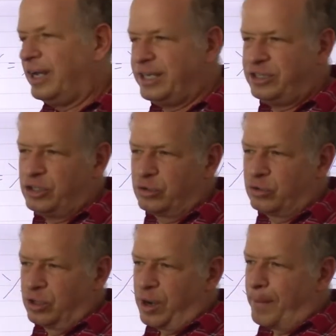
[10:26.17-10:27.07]
and
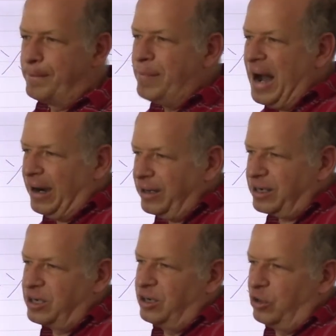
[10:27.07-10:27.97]
you
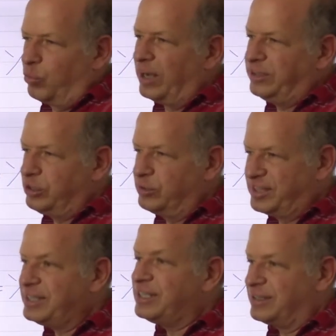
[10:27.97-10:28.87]
mark what you
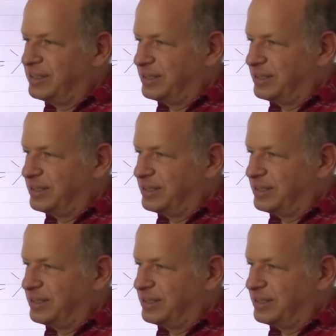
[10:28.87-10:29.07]
see.